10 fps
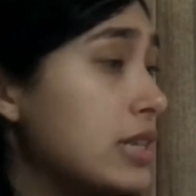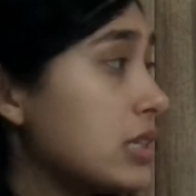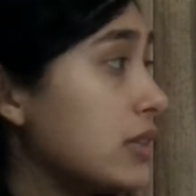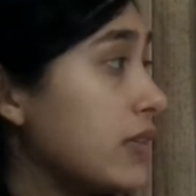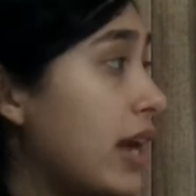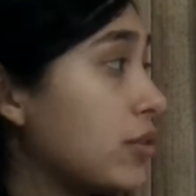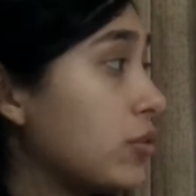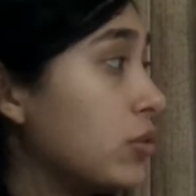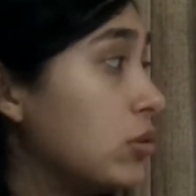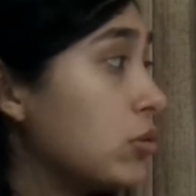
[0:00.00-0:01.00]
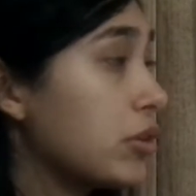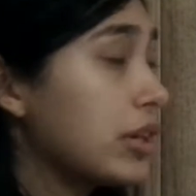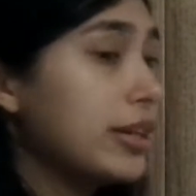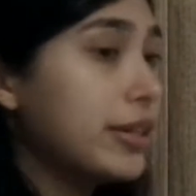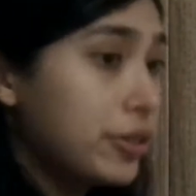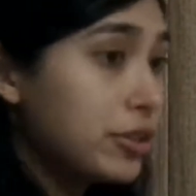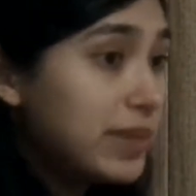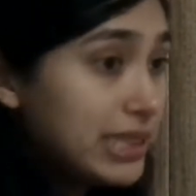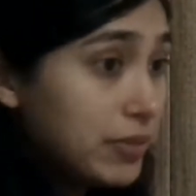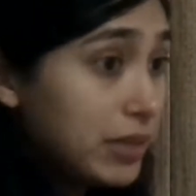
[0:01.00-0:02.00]
instead of annual, or it could
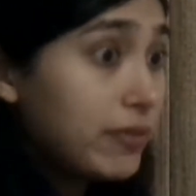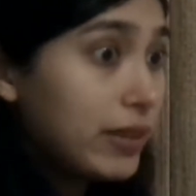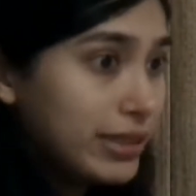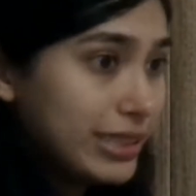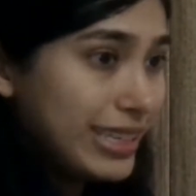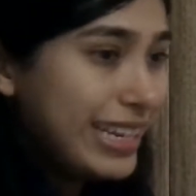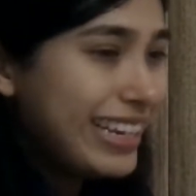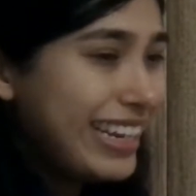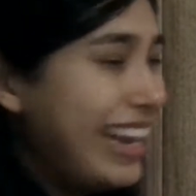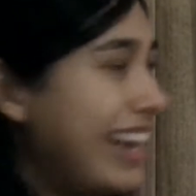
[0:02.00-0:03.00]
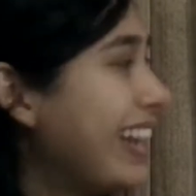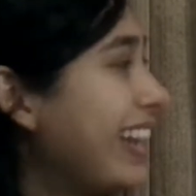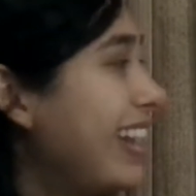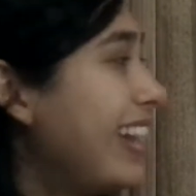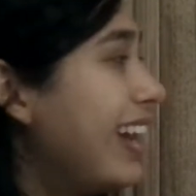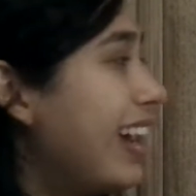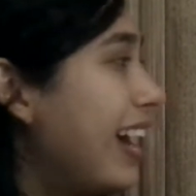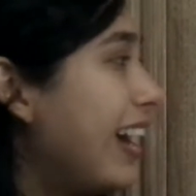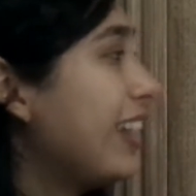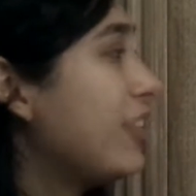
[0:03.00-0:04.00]
be something very sneaky.
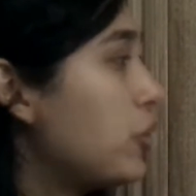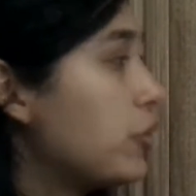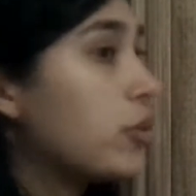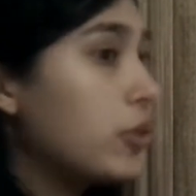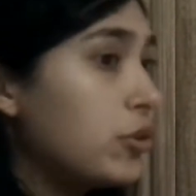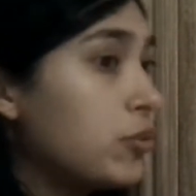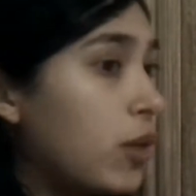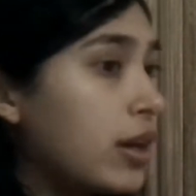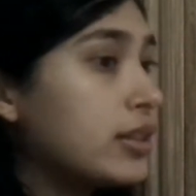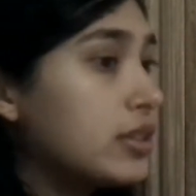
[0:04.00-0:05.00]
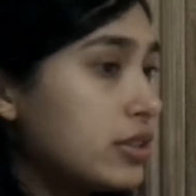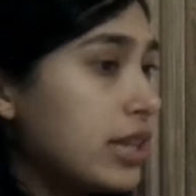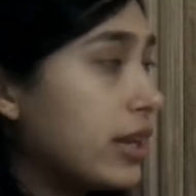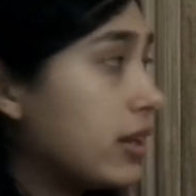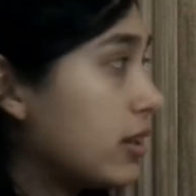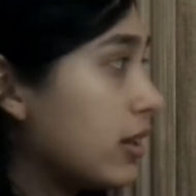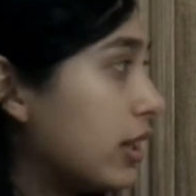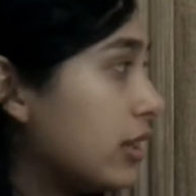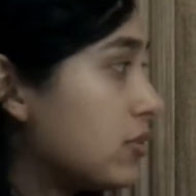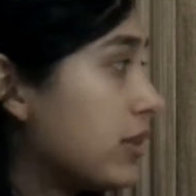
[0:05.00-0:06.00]
You'd want to take
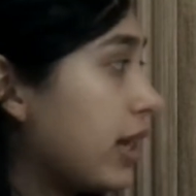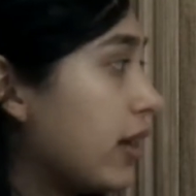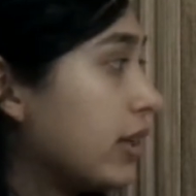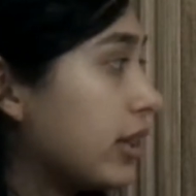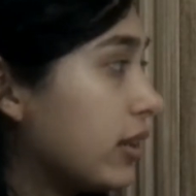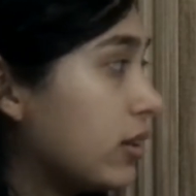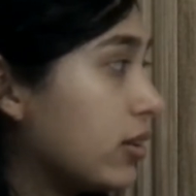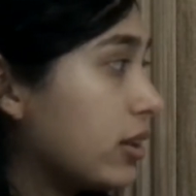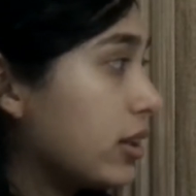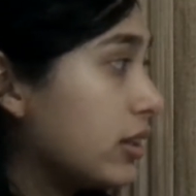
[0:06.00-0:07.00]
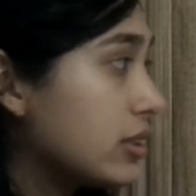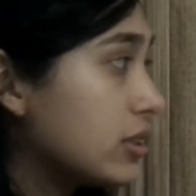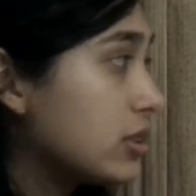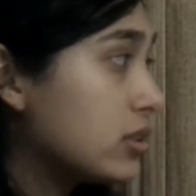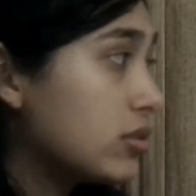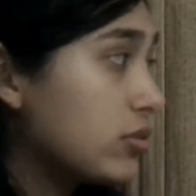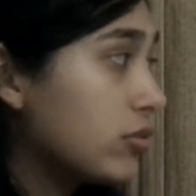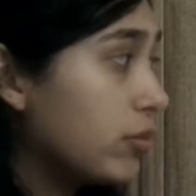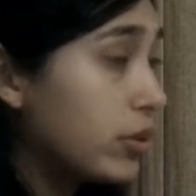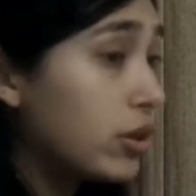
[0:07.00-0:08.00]
into account like, look, this
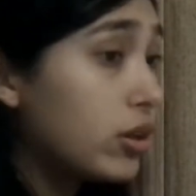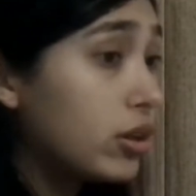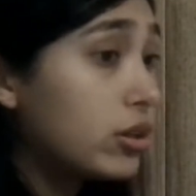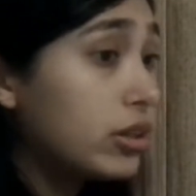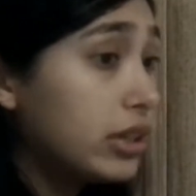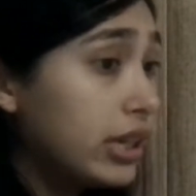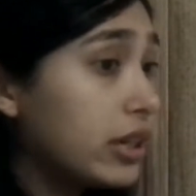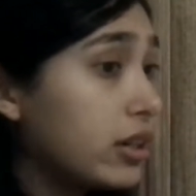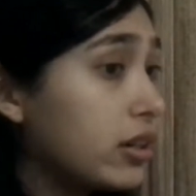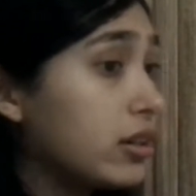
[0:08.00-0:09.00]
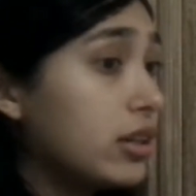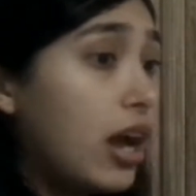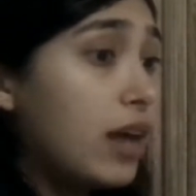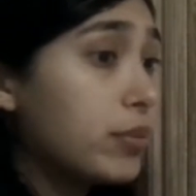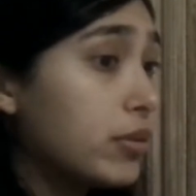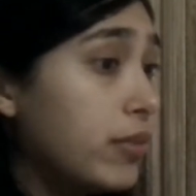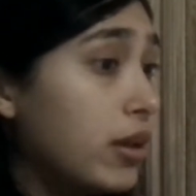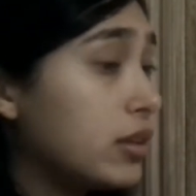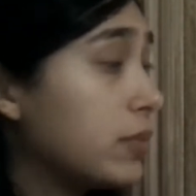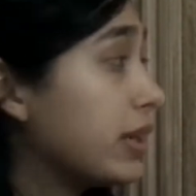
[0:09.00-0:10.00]
is per year, not per
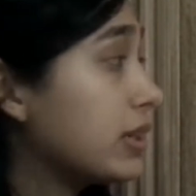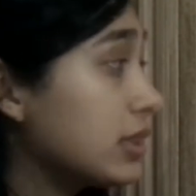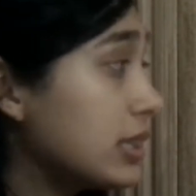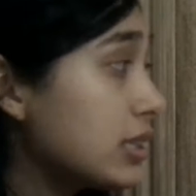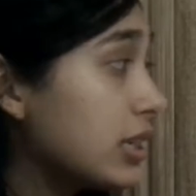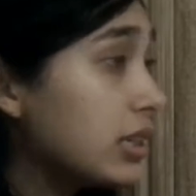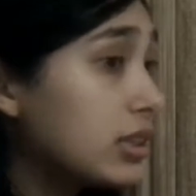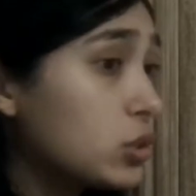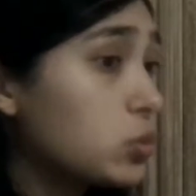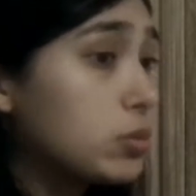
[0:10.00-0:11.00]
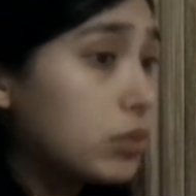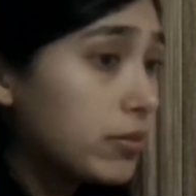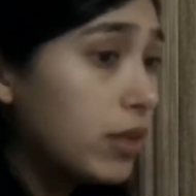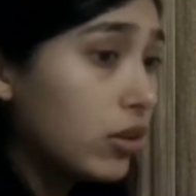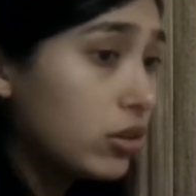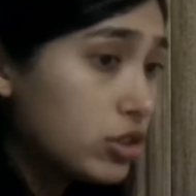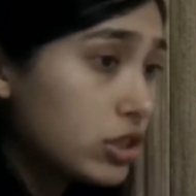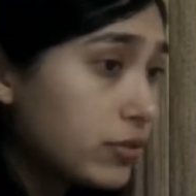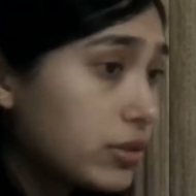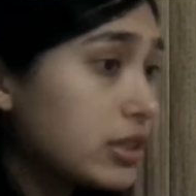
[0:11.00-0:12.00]
month, because let's say that this was per month,
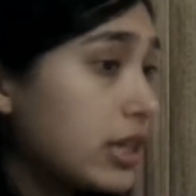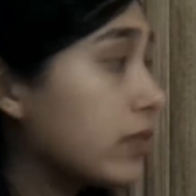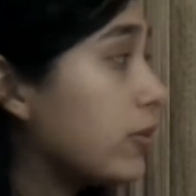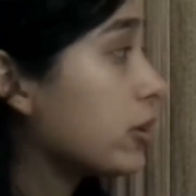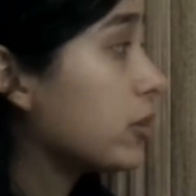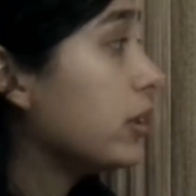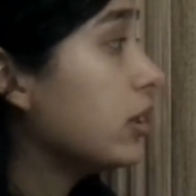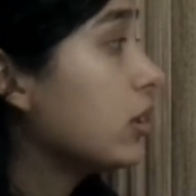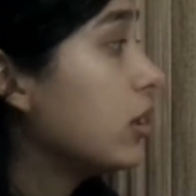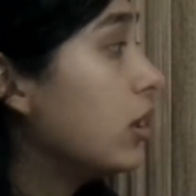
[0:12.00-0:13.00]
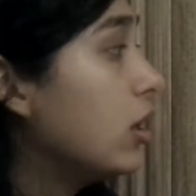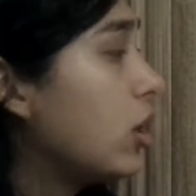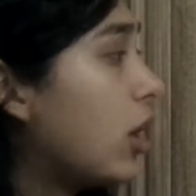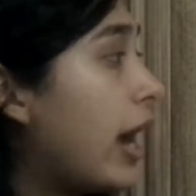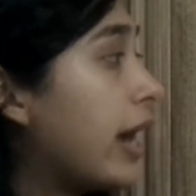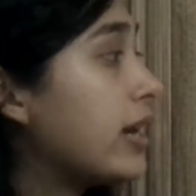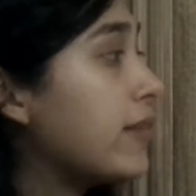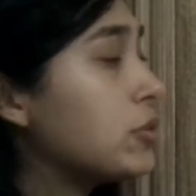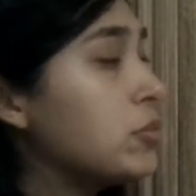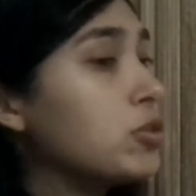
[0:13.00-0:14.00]
just for the sake of argument, I
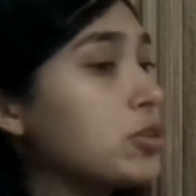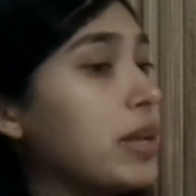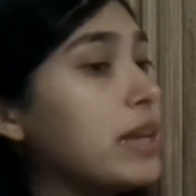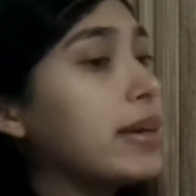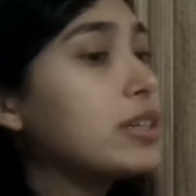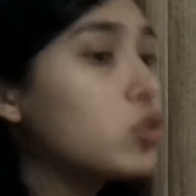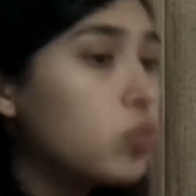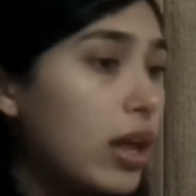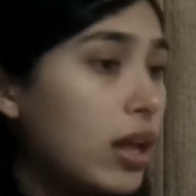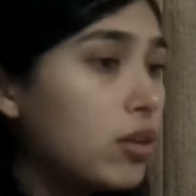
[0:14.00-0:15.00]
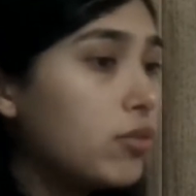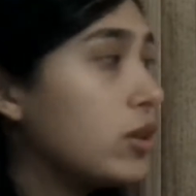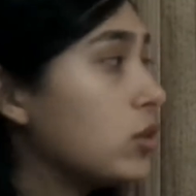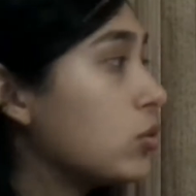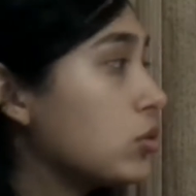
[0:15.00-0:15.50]
have to multiply by 12 in